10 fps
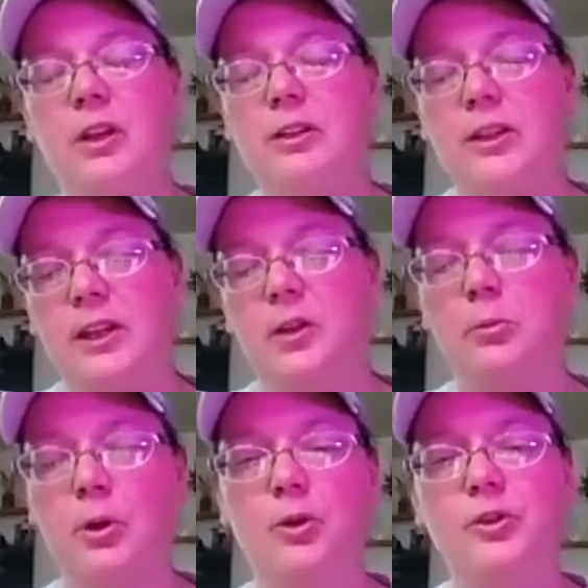going to
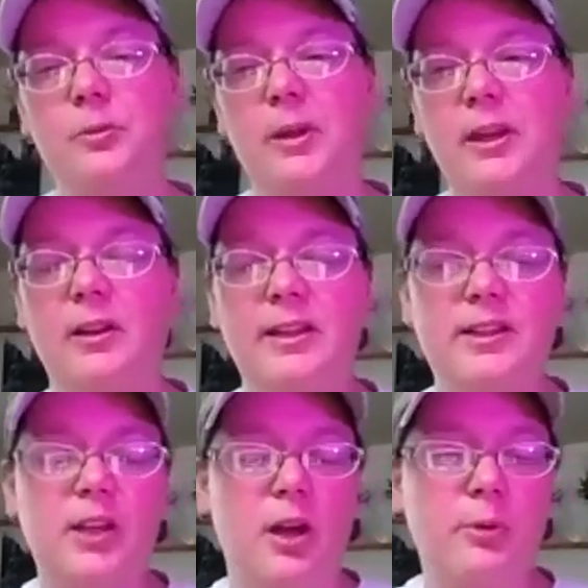decompose and make a
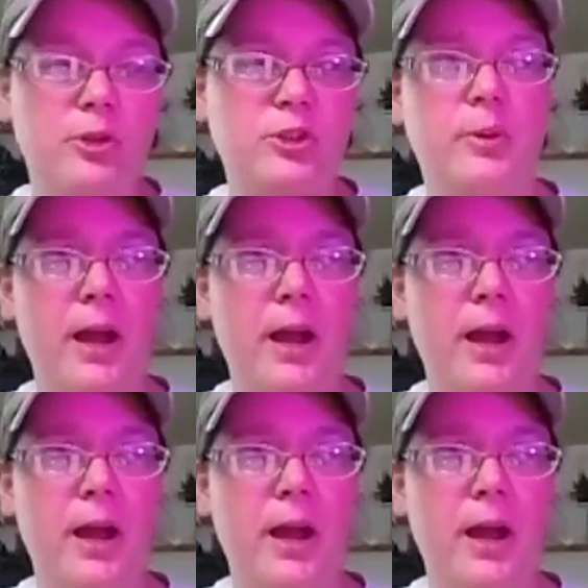nice compost